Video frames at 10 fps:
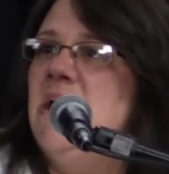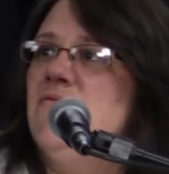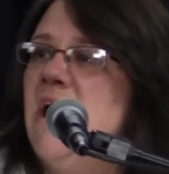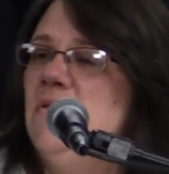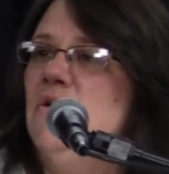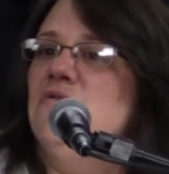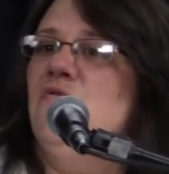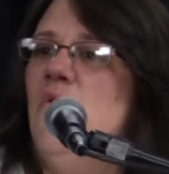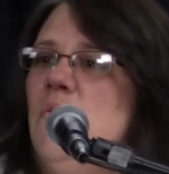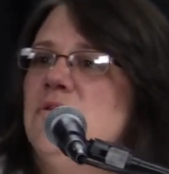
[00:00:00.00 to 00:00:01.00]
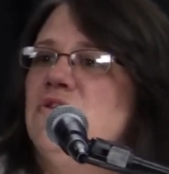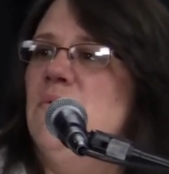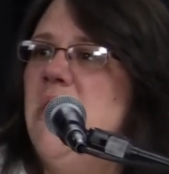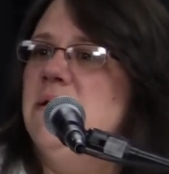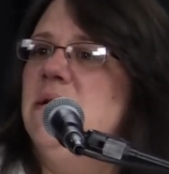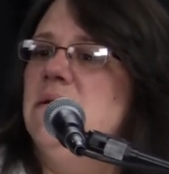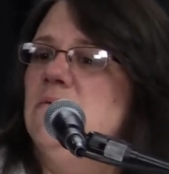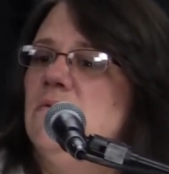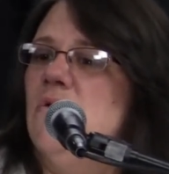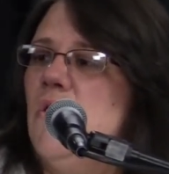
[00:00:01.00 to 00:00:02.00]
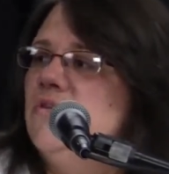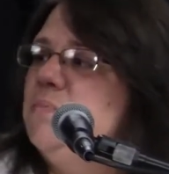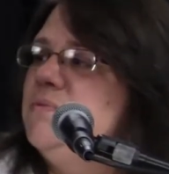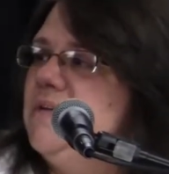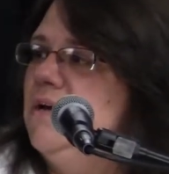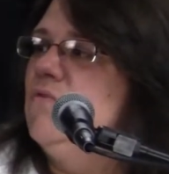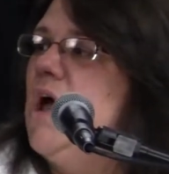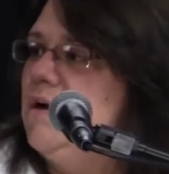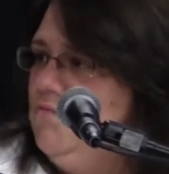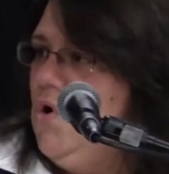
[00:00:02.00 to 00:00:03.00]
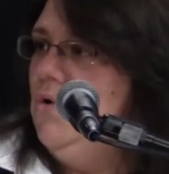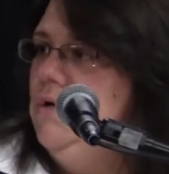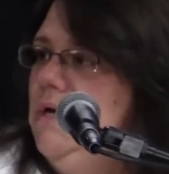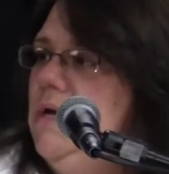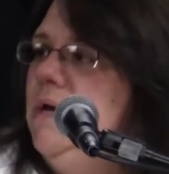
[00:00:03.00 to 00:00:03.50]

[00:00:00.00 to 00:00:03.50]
I looked forward to any girls singing rock and roll,